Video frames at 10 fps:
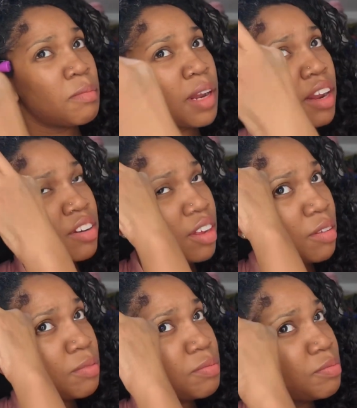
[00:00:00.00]
But I don't
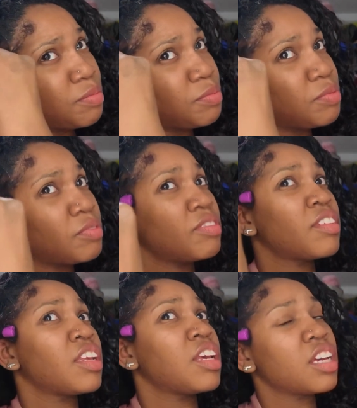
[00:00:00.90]
know.
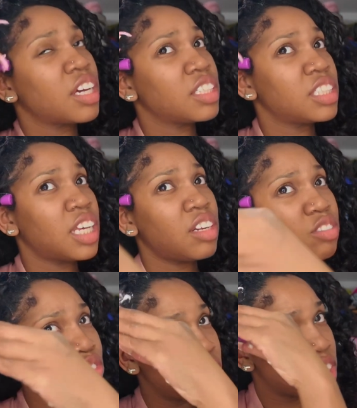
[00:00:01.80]
Because you said
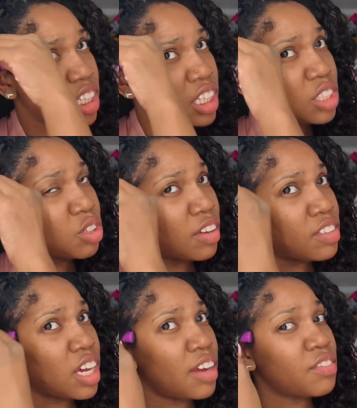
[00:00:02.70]
don't drench it unless you have
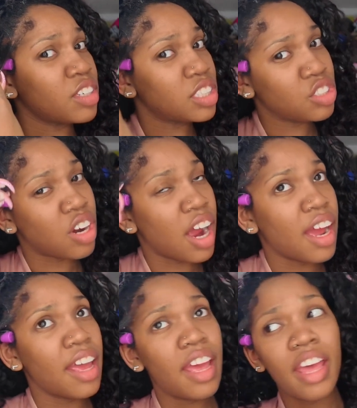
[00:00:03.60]
time for it to
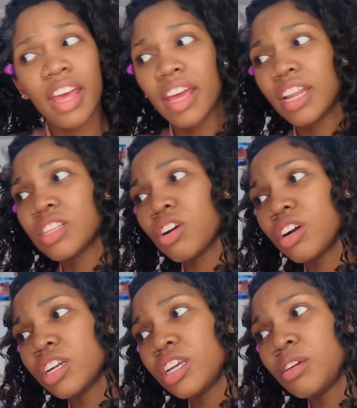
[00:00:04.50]
dry. And it's
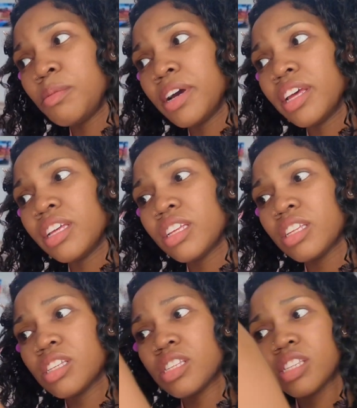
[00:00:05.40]
already, what,
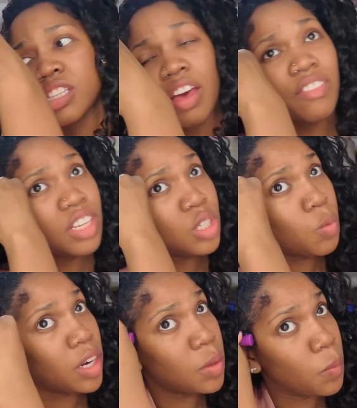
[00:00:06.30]

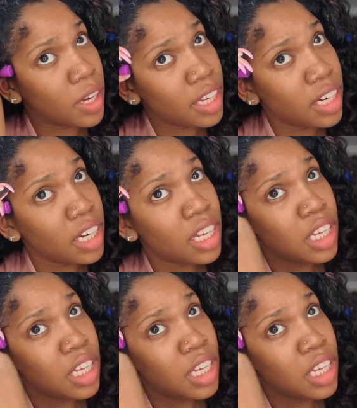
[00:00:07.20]
7:21?